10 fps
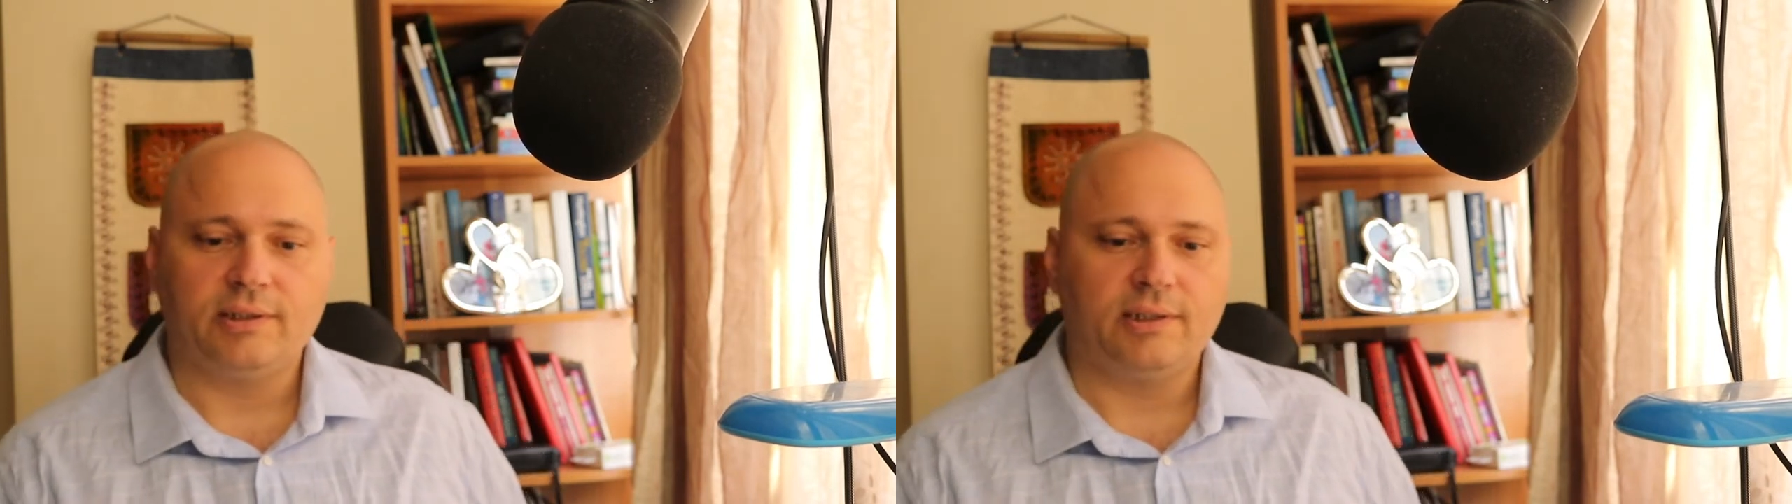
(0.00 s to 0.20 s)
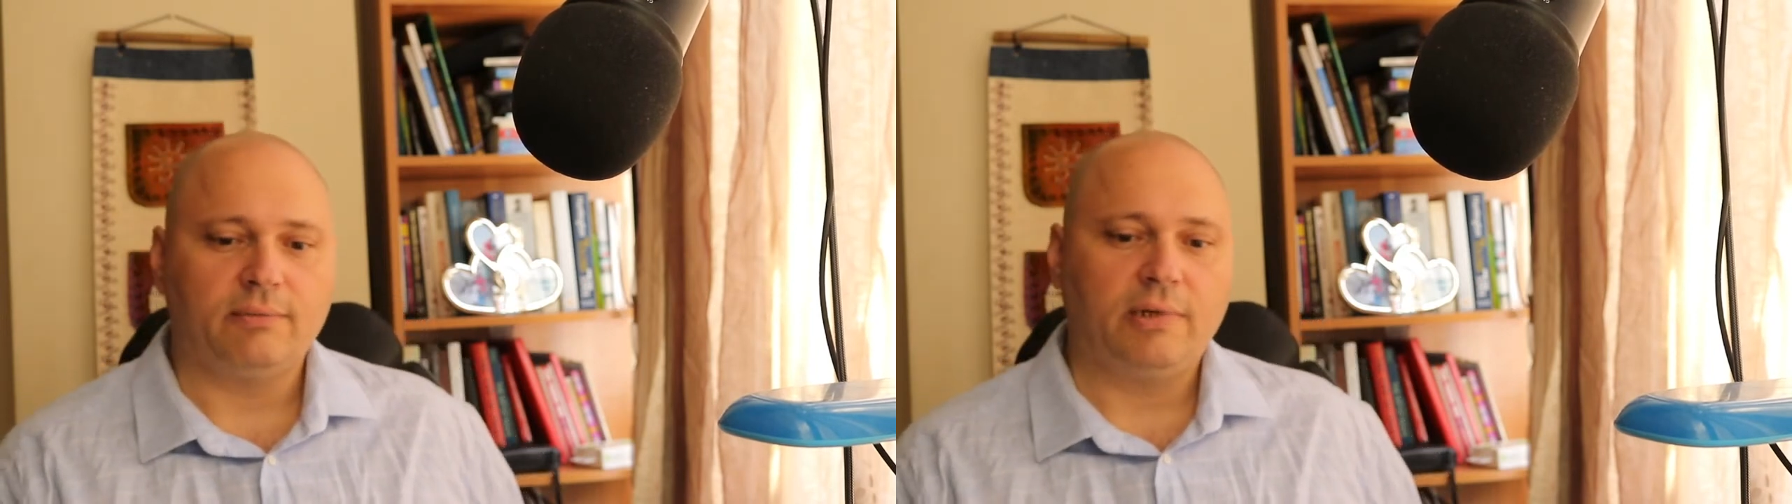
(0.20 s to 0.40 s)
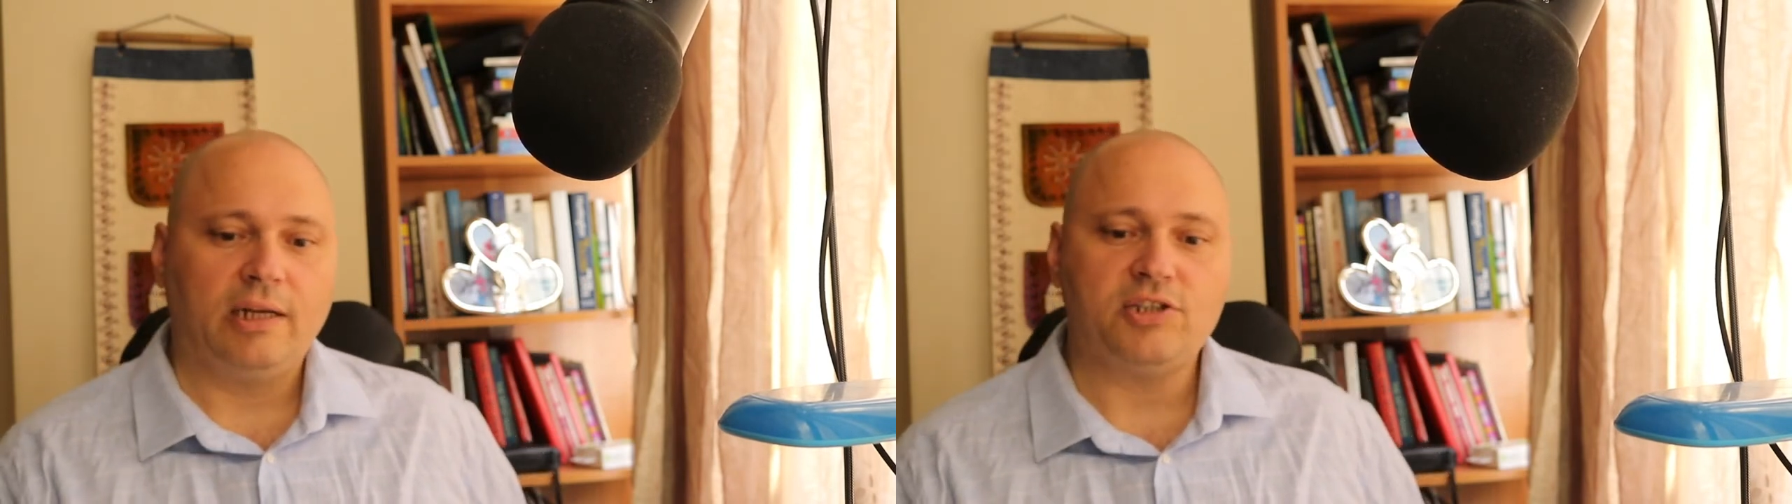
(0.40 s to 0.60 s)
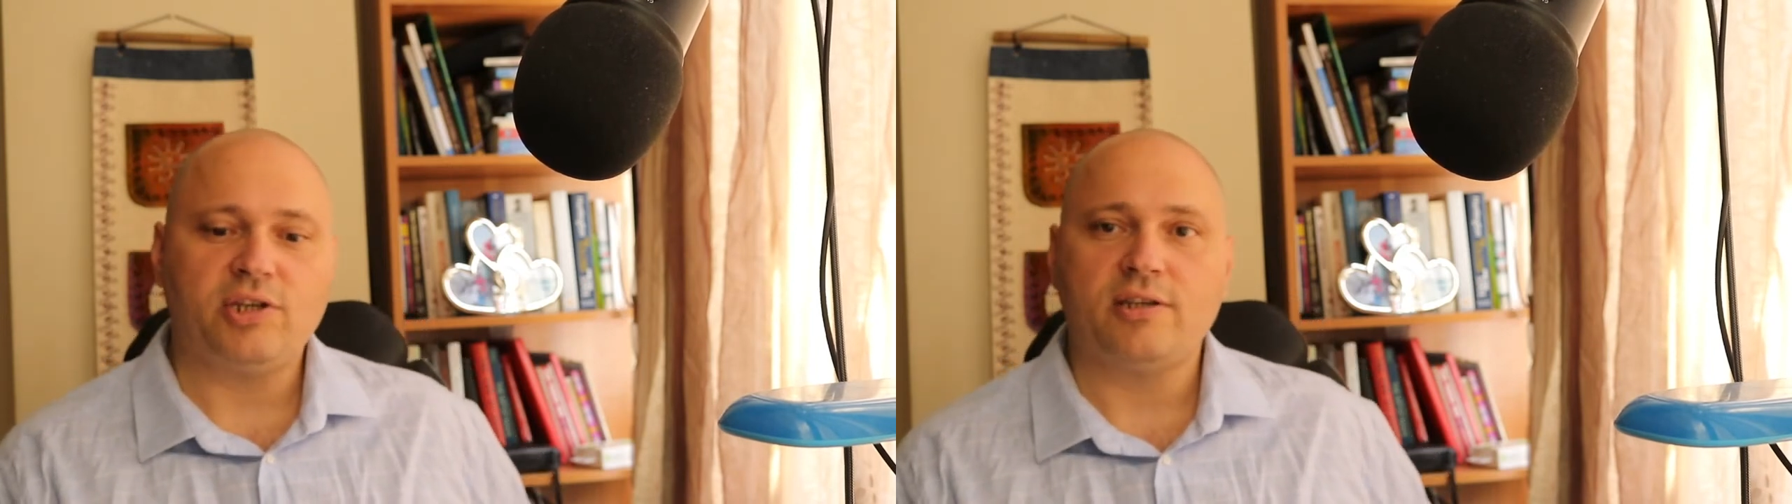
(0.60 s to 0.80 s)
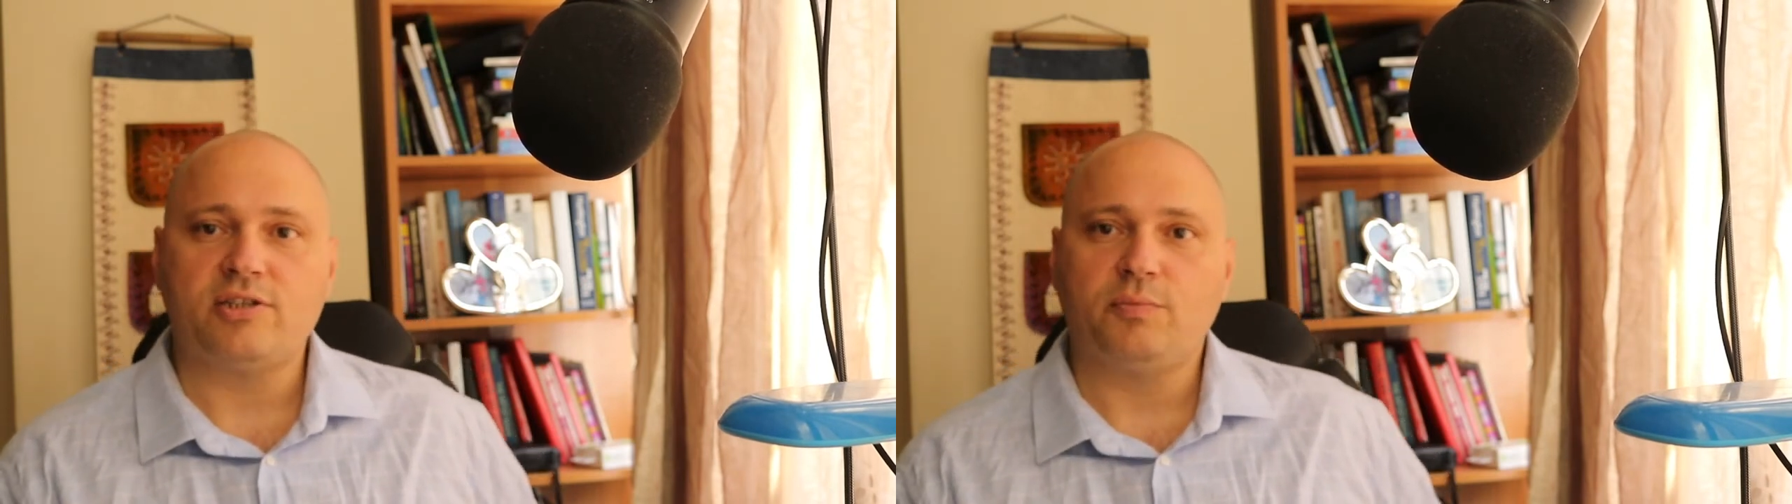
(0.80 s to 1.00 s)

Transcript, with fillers: uh, Malaysia has